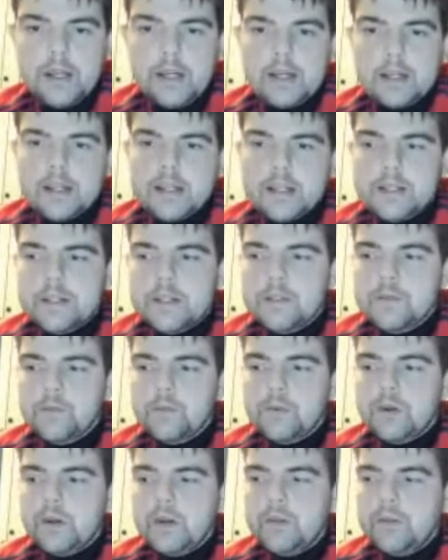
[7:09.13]
And this is
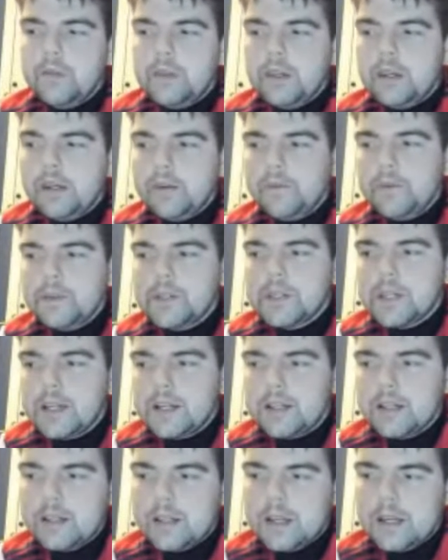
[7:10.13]
why, like we
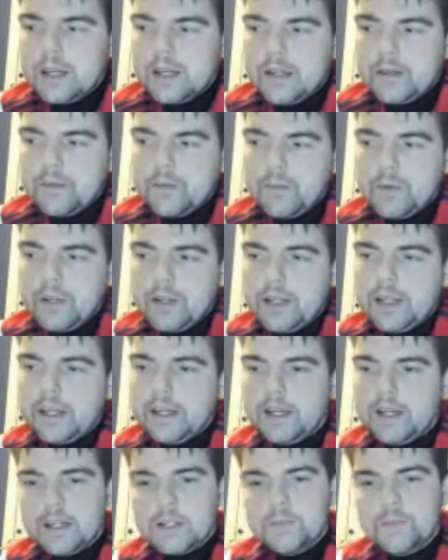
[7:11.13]
said, like we
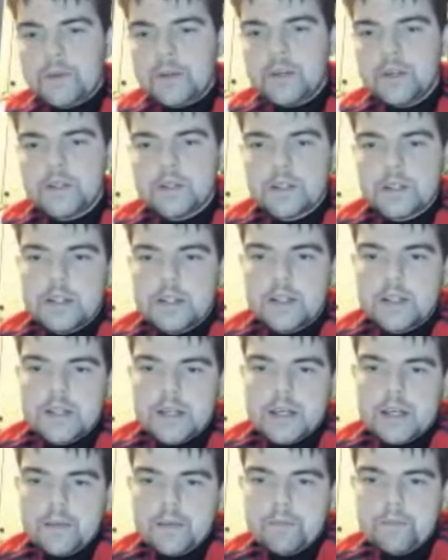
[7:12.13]
need experience in the
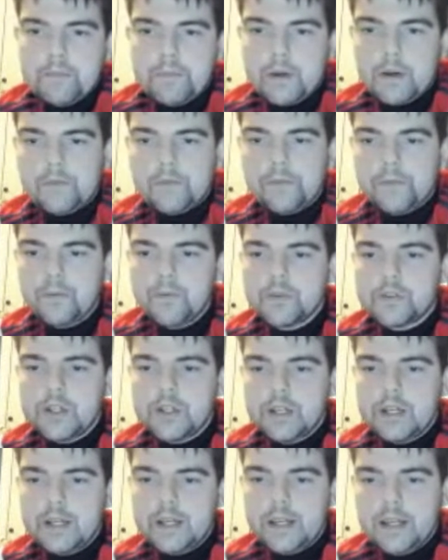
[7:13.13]
team. But
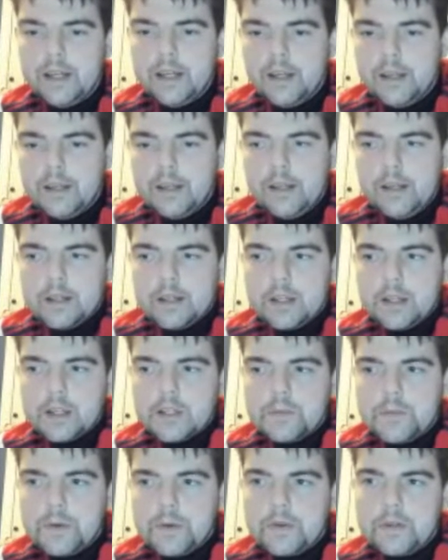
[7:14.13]
unfortunately, the
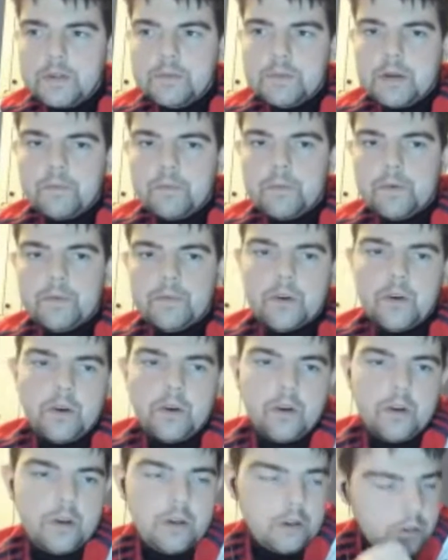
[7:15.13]
experienced man we've
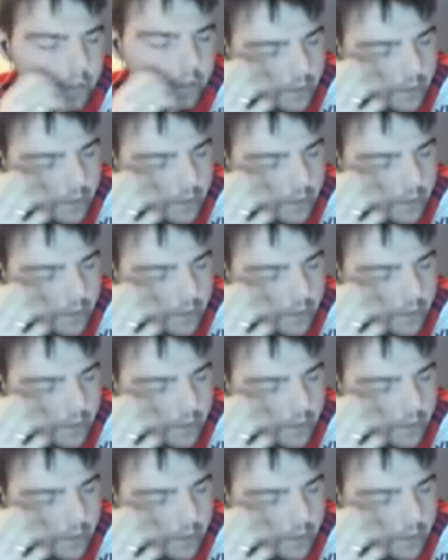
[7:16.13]
got